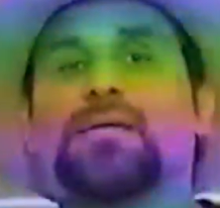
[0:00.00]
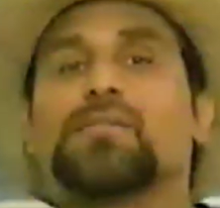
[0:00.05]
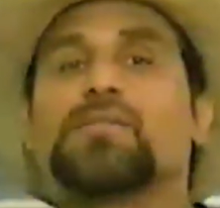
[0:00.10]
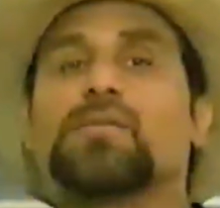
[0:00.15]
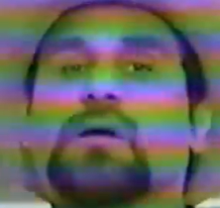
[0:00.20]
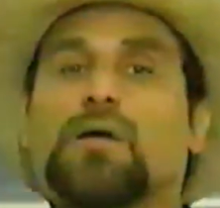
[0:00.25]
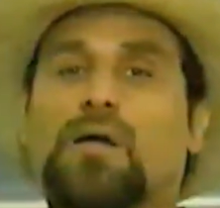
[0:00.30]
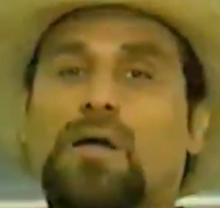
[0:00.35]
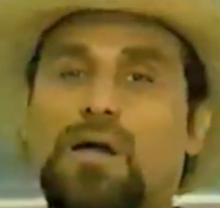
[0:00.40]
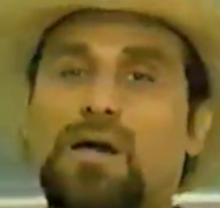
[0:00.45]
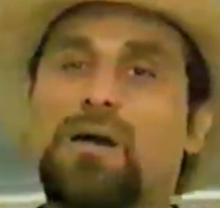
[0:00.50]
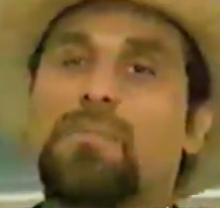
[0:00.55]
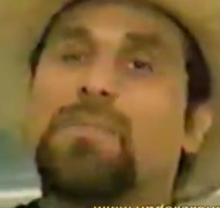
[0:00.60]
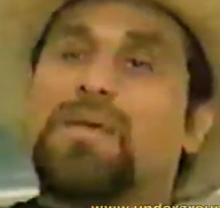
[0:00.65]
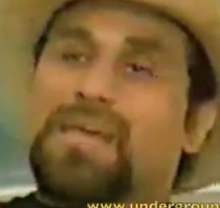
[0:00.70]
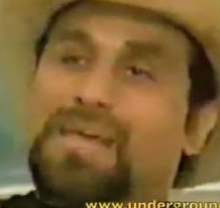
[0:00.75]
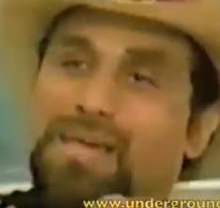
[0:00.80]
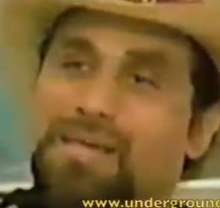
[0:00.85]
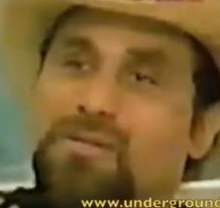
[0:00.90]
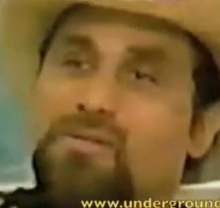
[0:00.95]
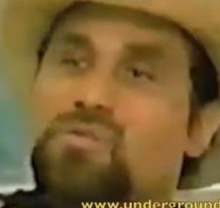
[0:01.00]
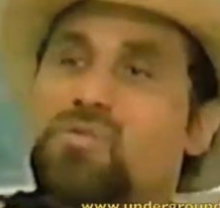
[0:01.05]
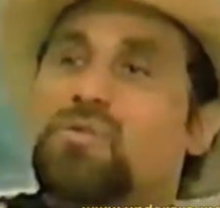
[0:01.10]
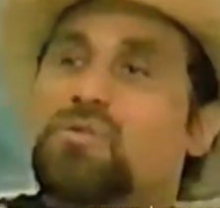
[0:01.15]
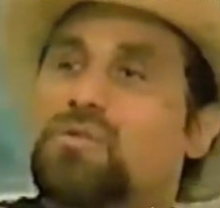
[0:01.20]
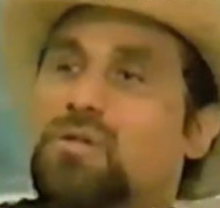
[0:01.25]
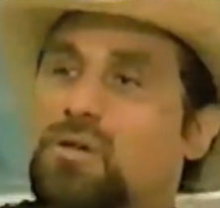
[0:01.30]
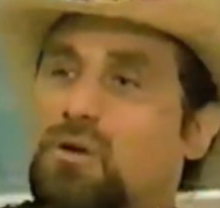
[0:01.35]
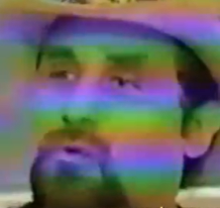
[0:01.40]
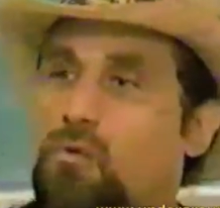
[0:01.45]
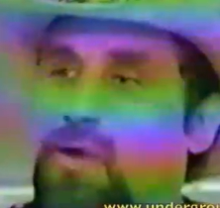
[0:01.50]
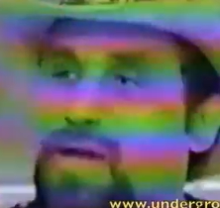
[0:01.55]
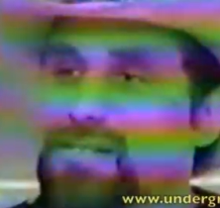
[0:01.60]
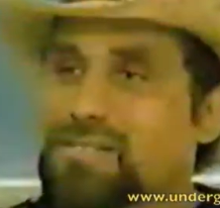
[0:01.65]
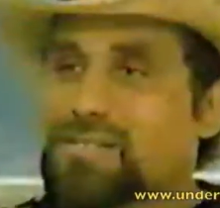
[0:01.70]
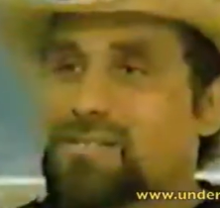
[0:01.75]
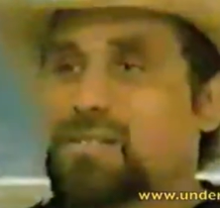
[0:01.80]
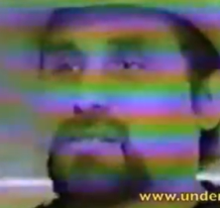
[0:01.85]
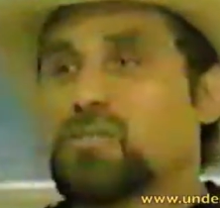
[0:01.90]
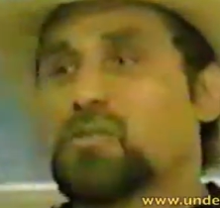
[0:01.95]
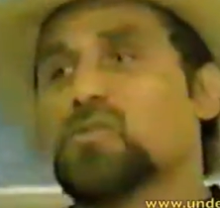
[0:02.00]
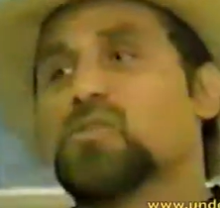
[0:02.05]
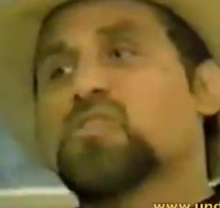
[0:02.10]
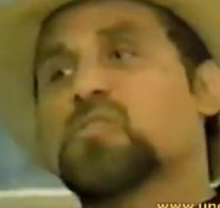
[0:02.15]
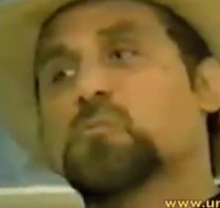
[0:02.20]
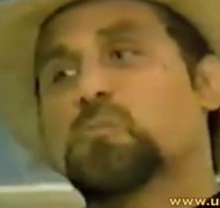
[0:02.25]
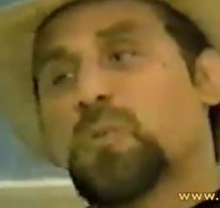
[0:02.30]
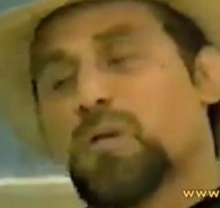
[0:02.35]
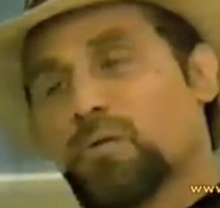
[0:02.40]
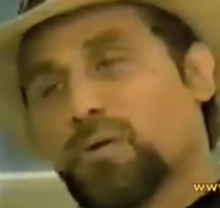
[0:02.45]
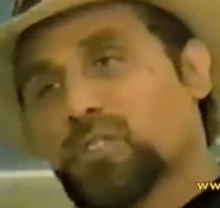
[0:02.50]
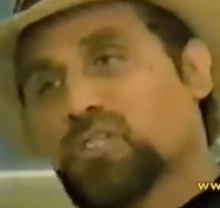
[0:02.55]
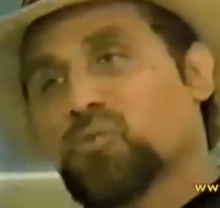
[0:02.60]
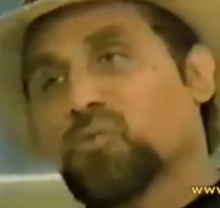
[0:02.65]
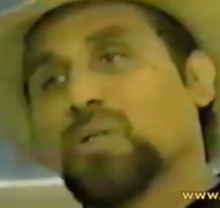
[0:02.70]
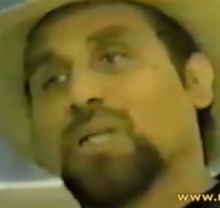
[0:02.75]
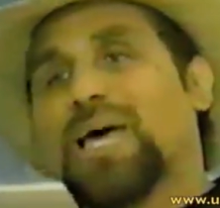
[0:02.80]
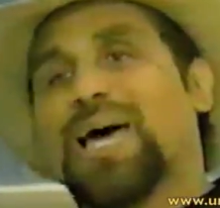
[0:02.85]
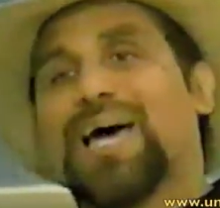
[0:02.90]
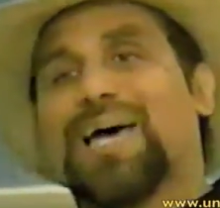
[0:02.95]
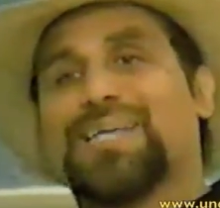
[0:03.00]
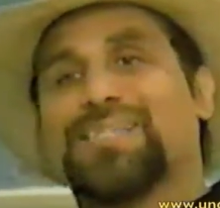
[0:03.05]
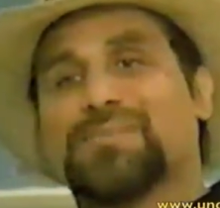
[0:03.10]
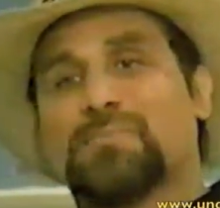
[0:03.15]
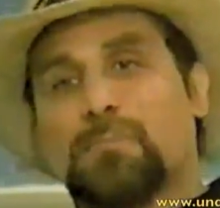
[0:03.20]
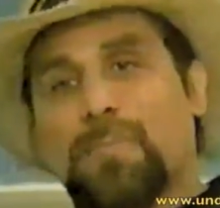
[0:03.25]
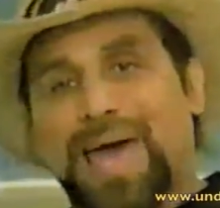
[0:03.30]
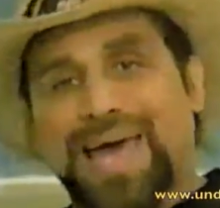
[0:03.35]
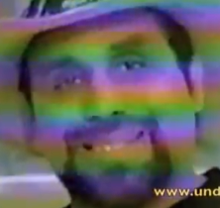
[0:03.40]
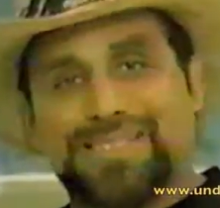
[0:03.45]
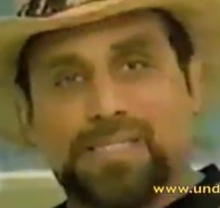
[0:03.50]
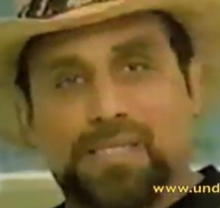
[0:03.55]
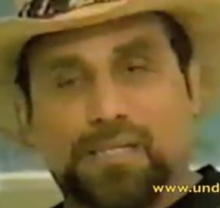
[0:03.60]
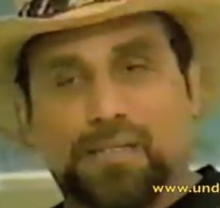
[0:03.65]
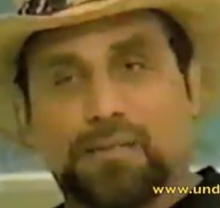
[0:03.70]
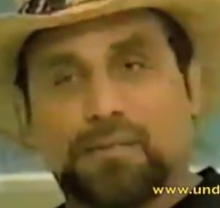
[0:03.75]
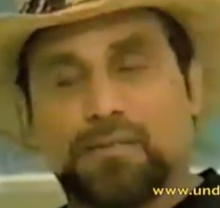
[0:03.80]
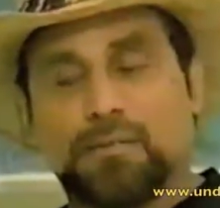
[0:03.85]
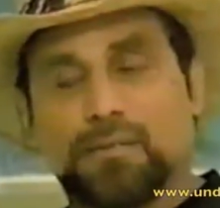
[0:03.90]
to come into the quest to spiritualize matter.